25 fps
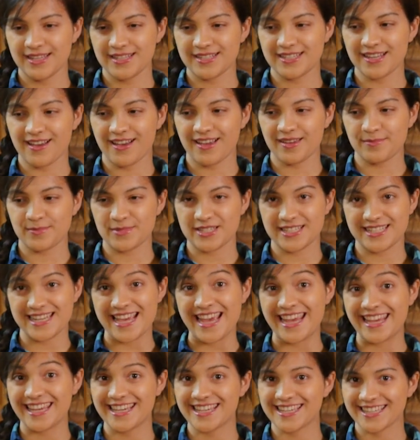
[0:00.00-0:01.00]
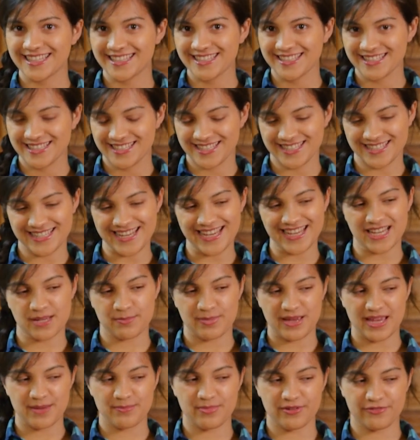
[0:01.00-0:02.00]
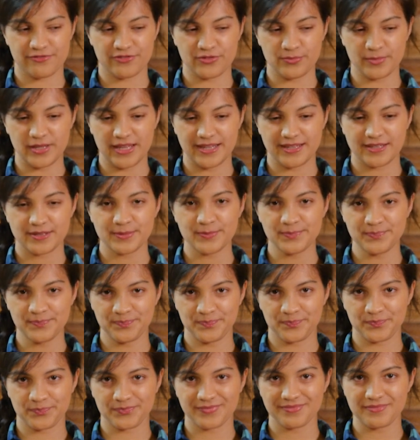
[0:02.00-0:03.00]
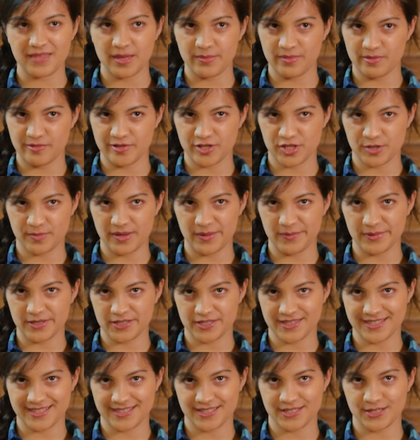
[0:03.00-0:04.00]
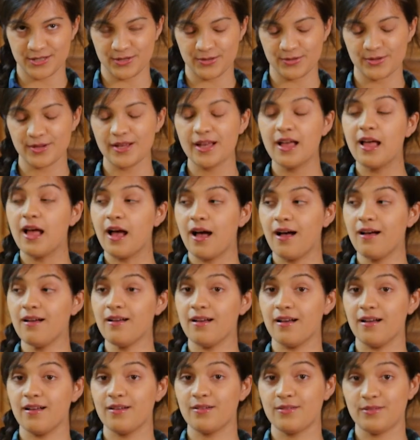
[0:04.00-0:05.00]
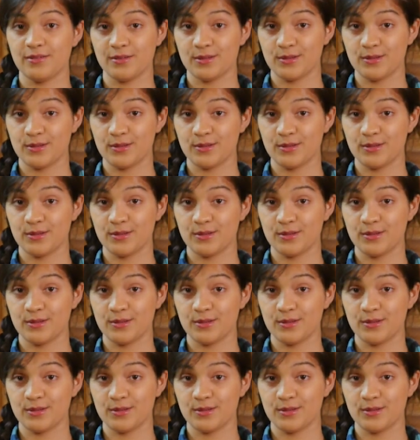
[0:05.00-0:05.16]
time to take to take a paper from like, hmm, maybe we should publish this to, ah,